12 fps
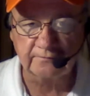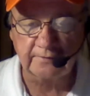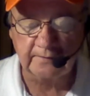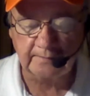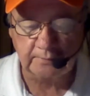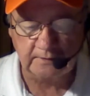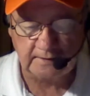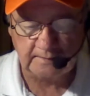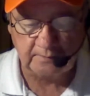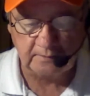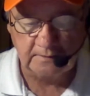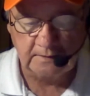Very
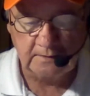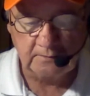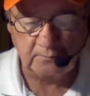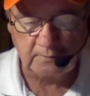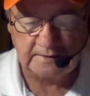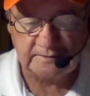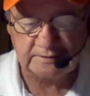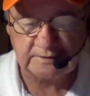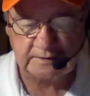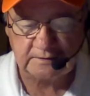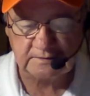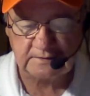playable. Race
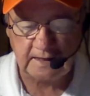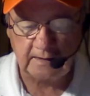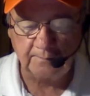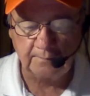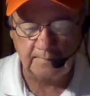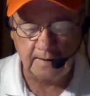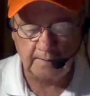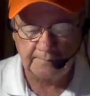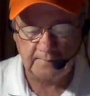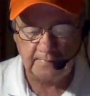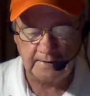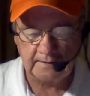6, I'll
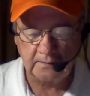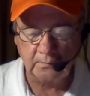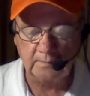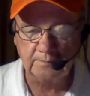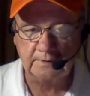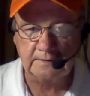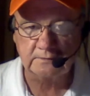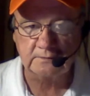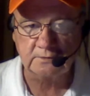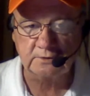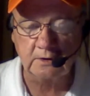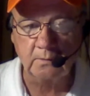be making win, place,
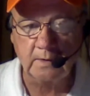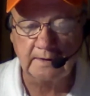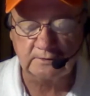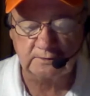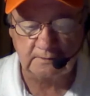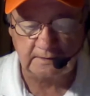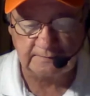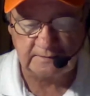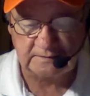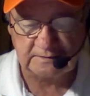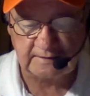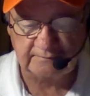and show wager on
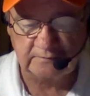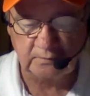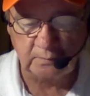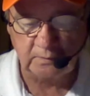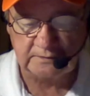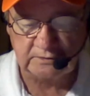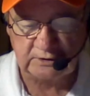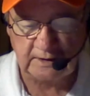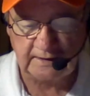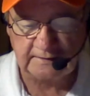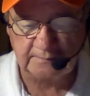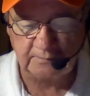the 7-1
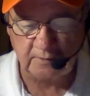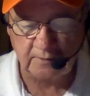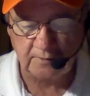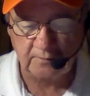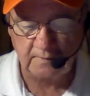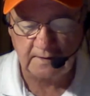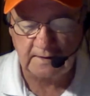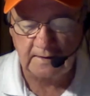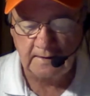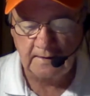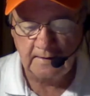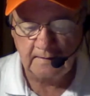shot. Number 3,
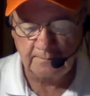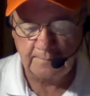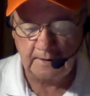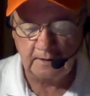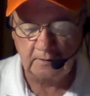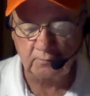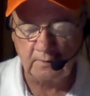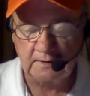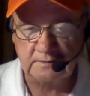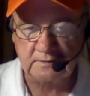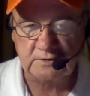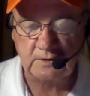Bella
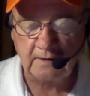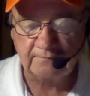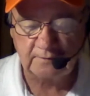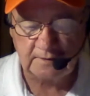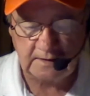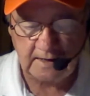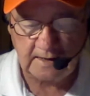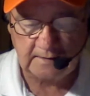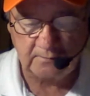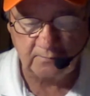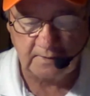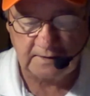Runs Softly.
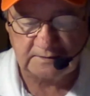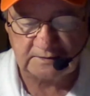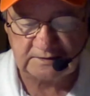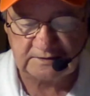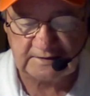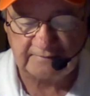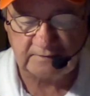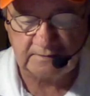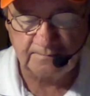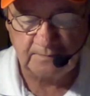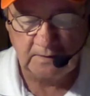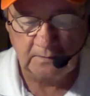And in race
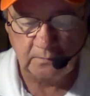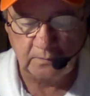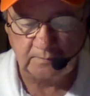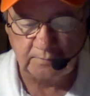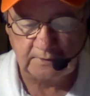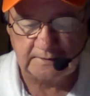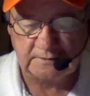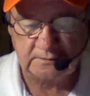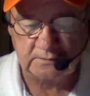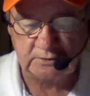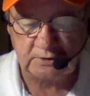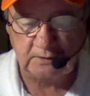7, win, place,
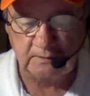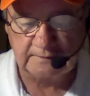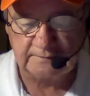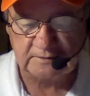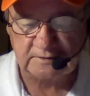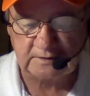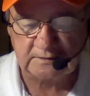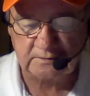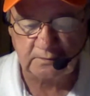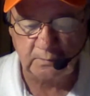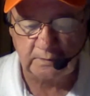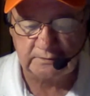and show on the
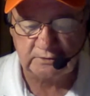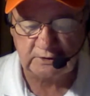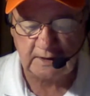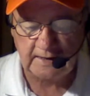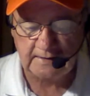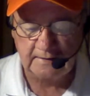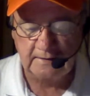6-1 shot.